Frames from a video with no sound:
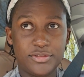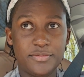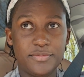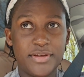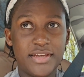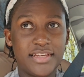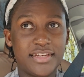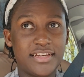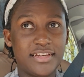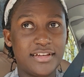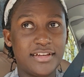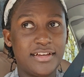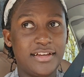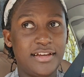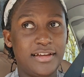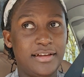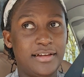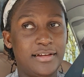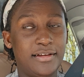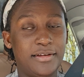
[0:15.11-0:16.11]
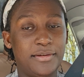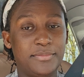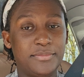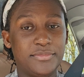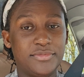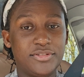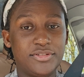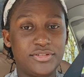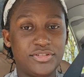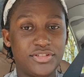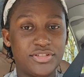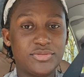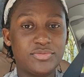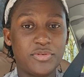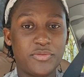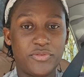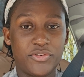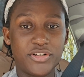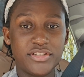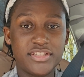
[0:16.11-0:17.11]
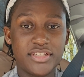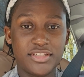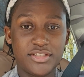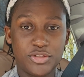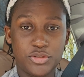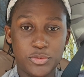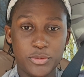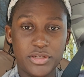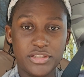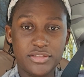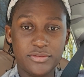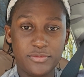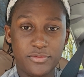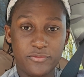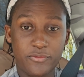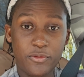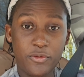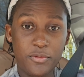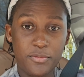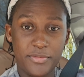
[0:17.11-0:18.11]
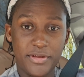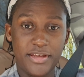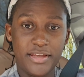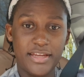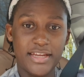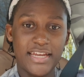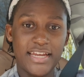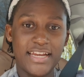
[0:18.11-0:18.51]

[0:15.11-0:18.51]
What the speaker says: to make to just reverse the situation for me.